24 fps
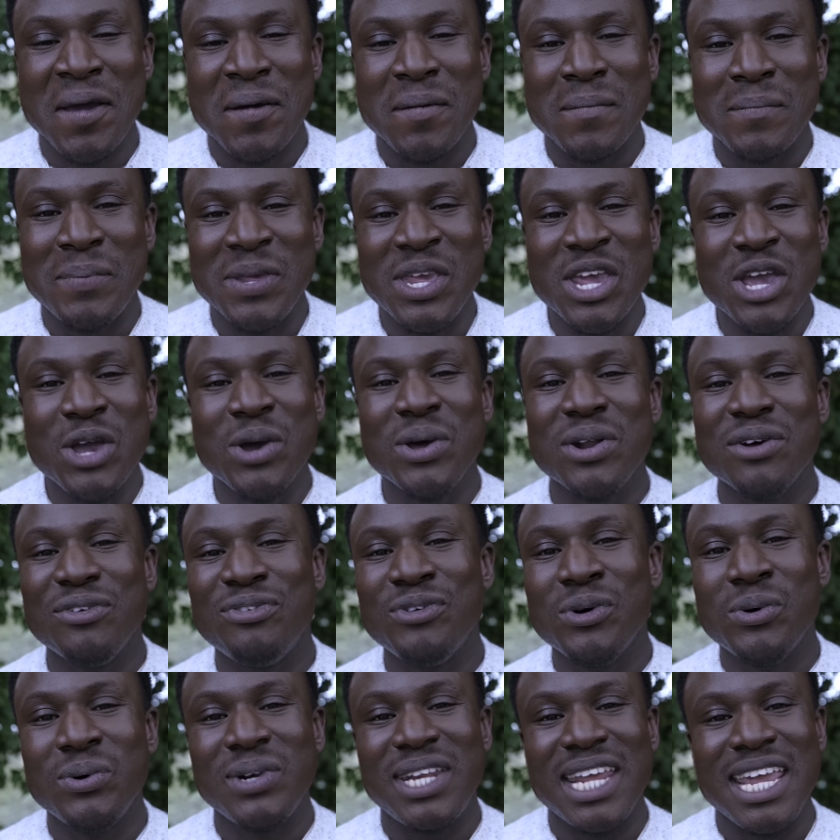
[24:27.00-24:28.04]

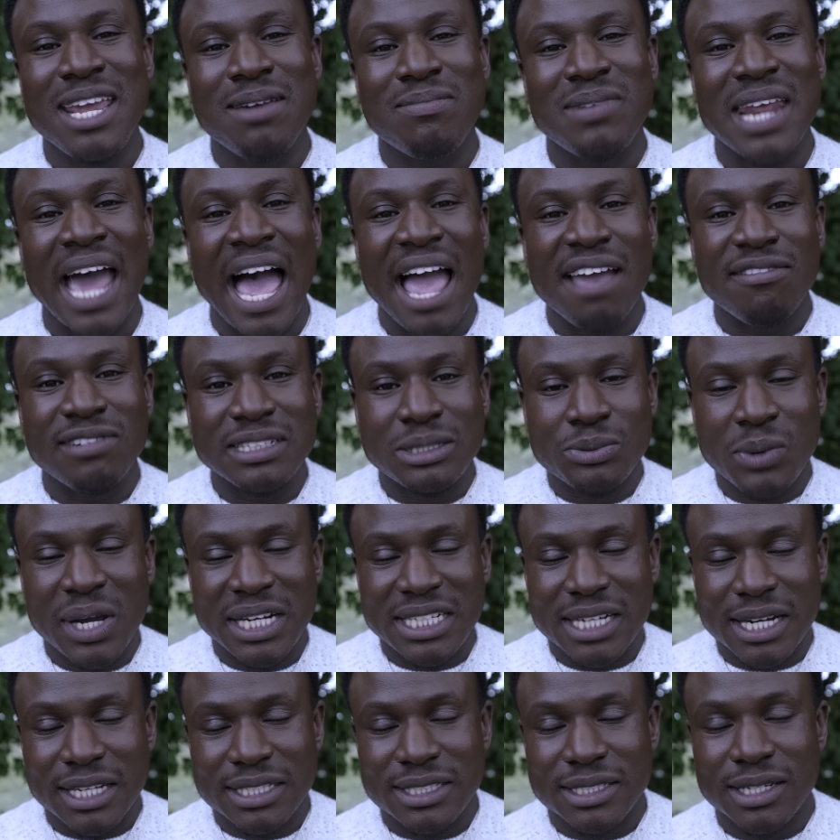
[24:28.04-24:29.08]
Beautiful deep divers. We're
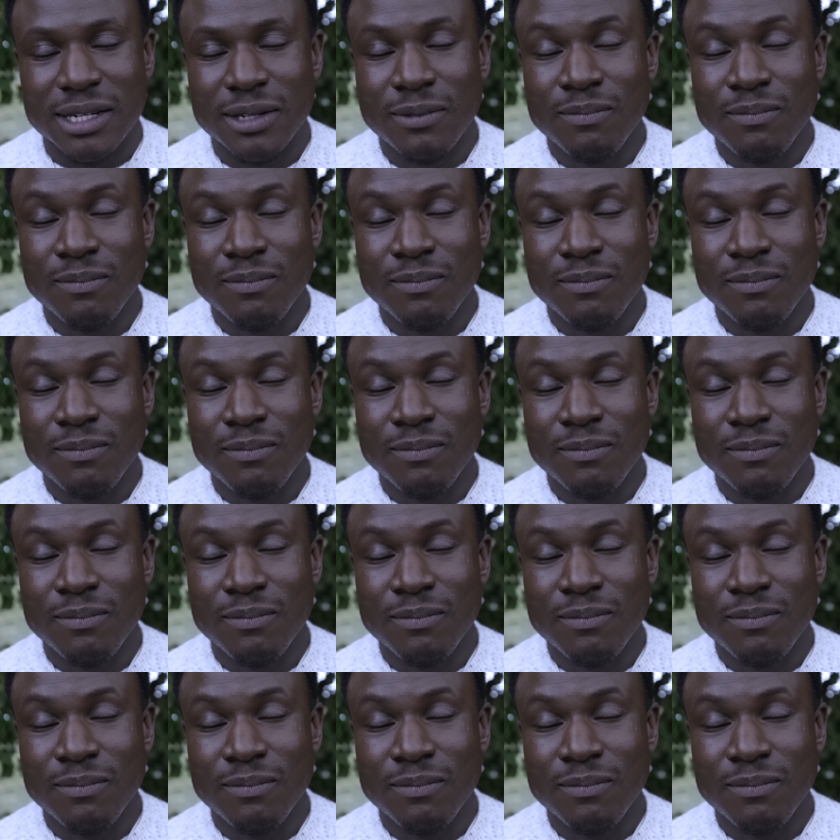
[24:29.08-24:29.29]
just,